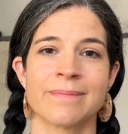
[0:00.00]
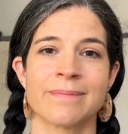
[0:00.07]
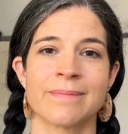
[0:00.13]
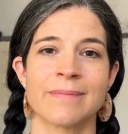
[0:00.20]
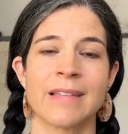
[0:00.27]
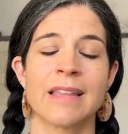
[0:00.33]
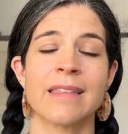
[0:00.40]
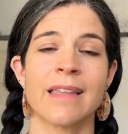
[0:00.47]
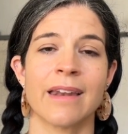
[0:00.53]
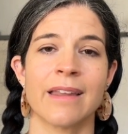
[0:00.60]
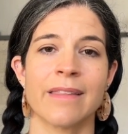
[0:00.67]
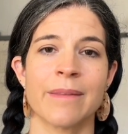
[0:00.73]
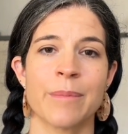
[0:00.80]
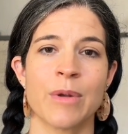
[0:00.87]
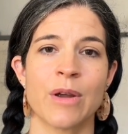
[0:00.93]
And
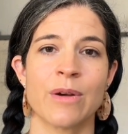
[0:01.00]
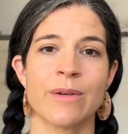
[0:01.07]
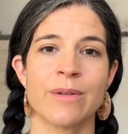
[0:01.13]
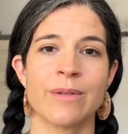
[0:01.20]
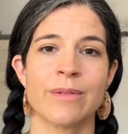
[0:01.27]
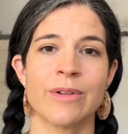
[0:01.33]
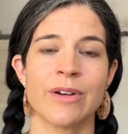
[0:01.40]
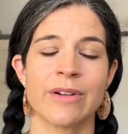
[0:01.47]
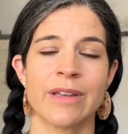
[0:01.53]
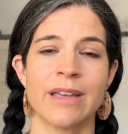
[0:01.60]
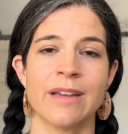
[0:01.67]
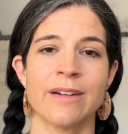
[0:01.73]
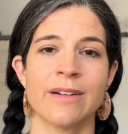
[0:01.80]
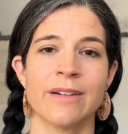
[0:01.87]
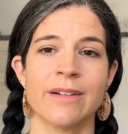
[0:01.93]
letting them know you're
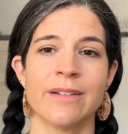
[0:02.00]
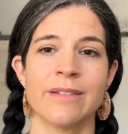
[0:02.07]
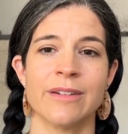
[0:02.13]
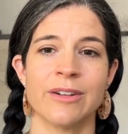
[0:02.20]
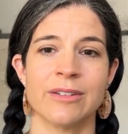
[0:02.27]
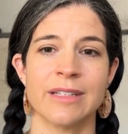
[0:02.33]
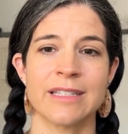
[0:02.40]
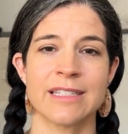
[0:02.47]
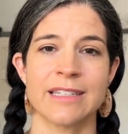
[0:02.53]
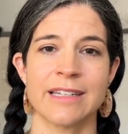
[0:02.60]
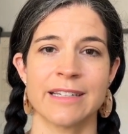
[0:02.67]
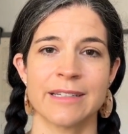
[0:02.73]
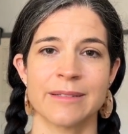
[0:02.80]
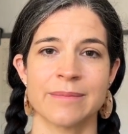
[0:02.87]
here, you're listening.